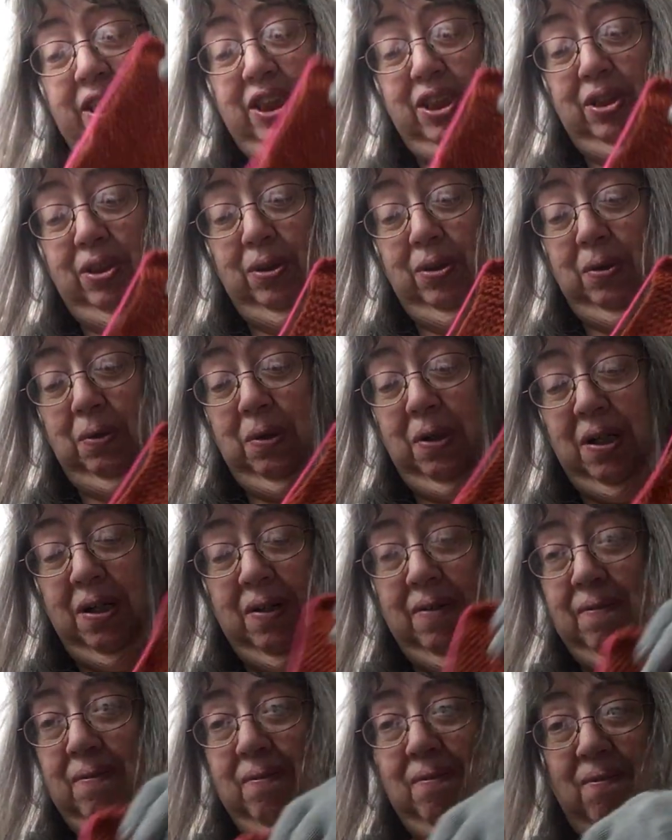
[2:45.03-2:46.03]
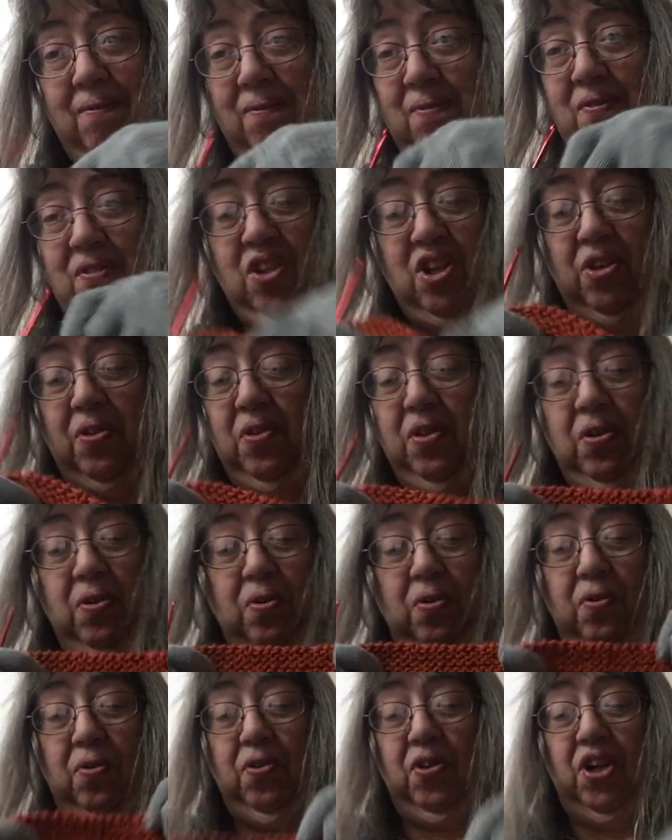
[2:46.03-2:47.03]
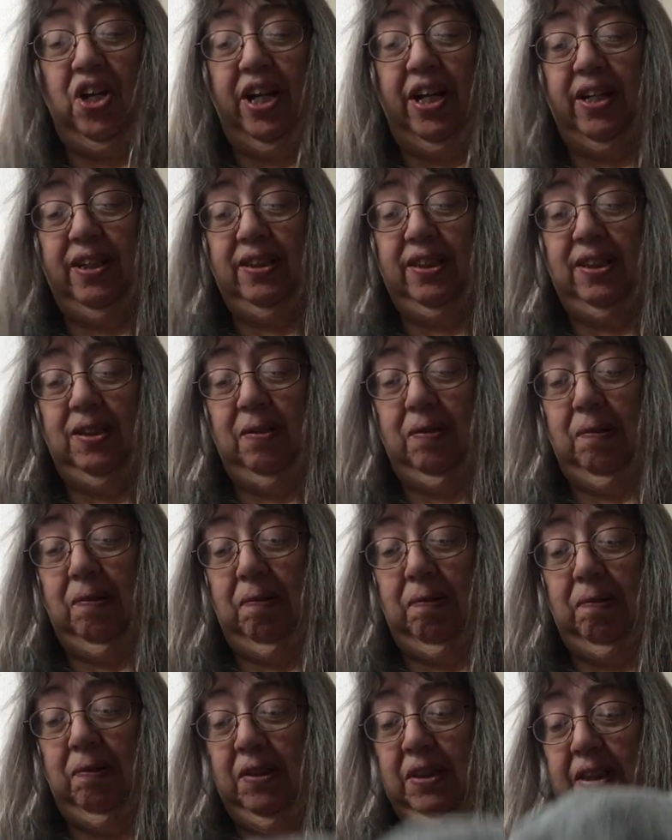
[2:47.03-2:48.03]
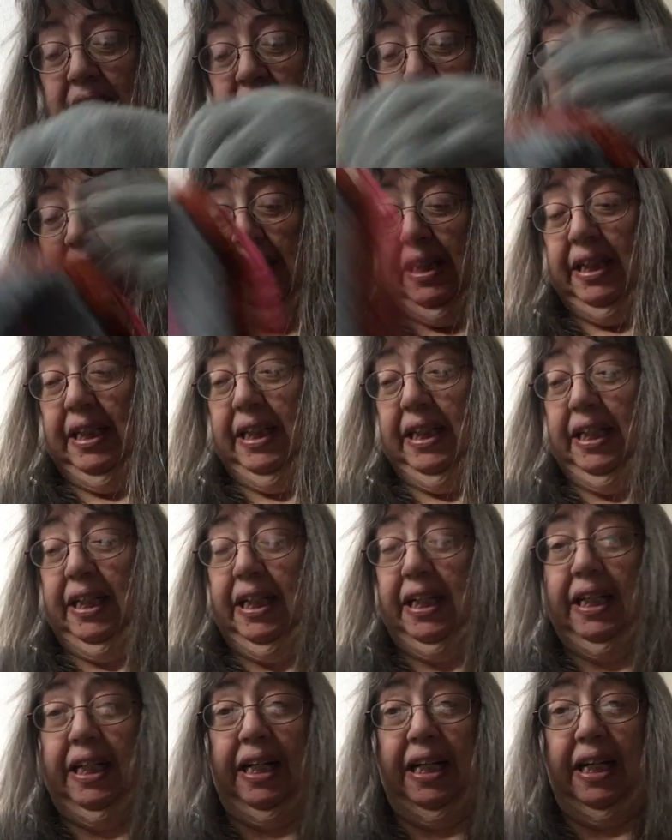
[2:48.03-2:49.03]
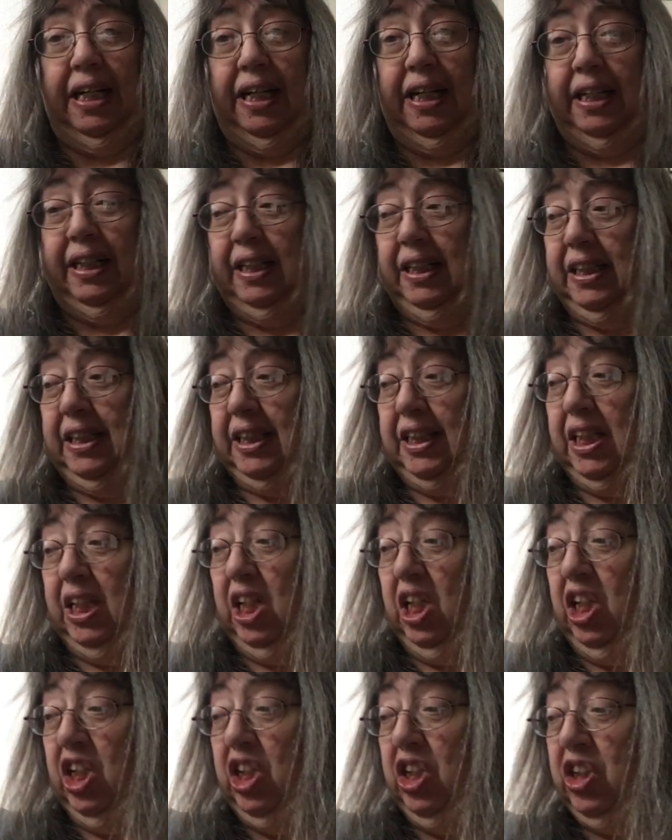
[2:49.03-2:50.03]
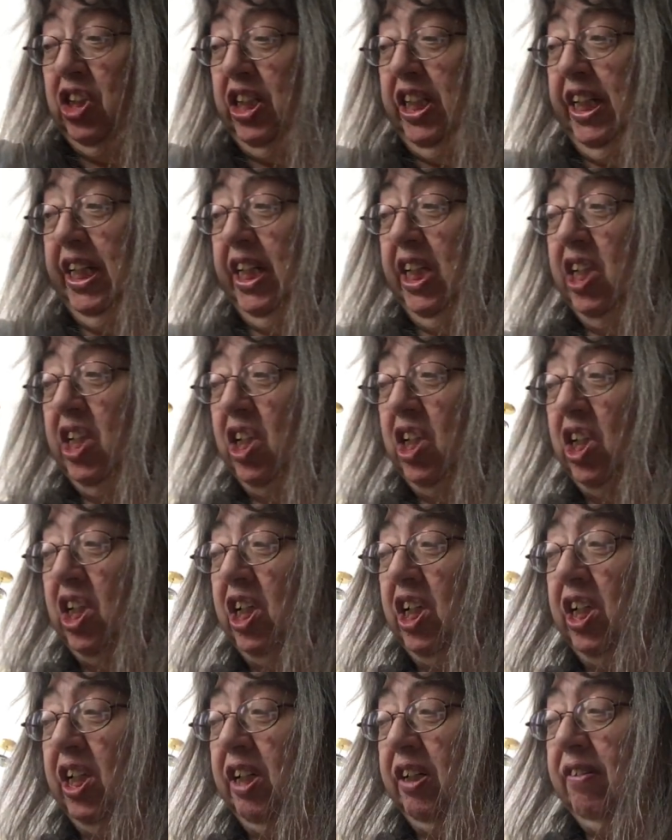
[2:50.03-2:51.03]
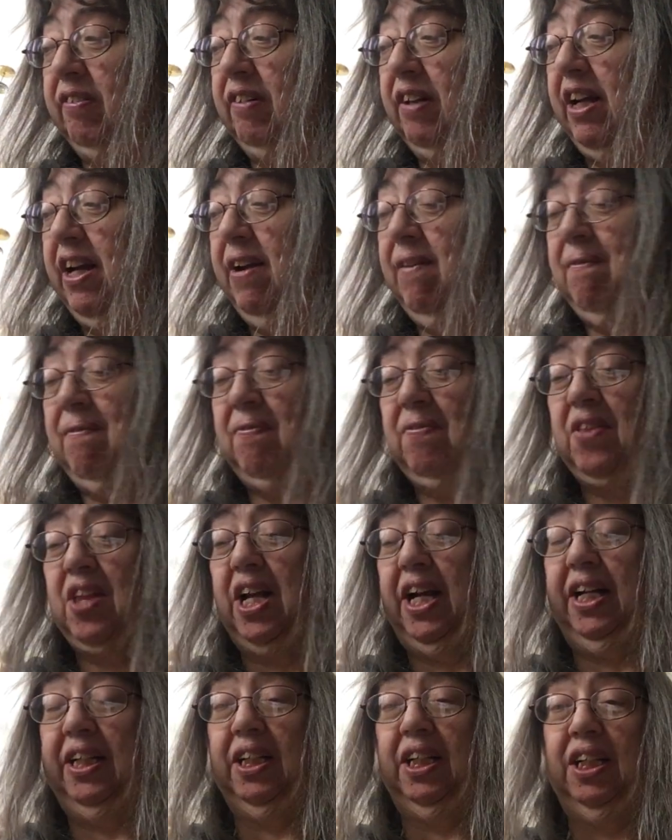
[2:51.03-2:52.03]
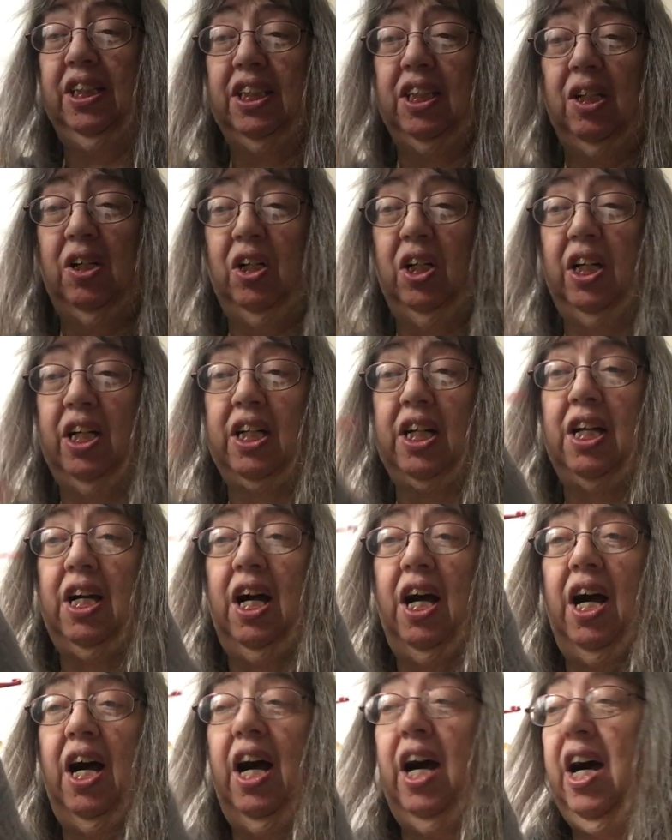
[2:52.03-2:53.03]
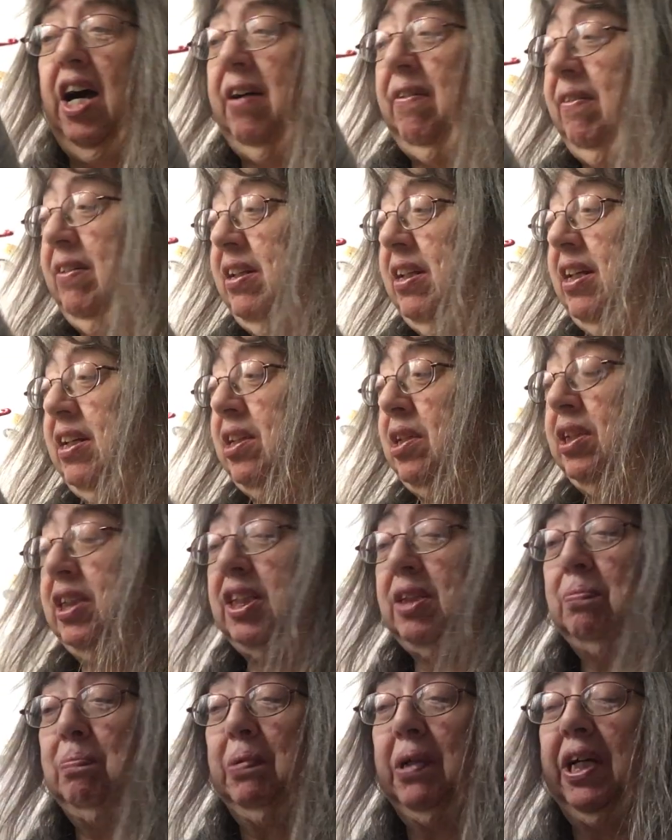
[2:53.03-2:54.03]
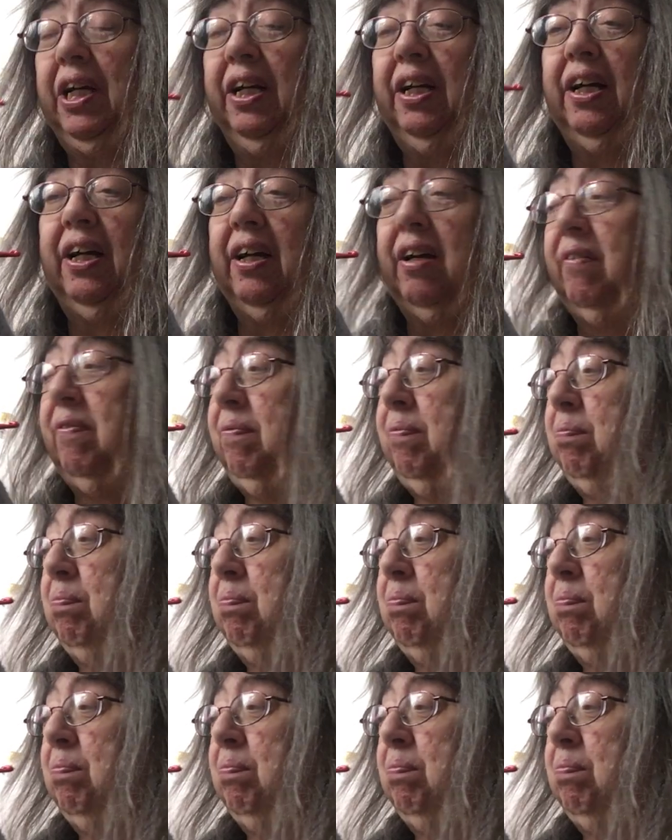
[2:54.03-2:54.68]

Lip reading: do the whole thing. So yeah, it's a learning curve. And this hook, at the beginning of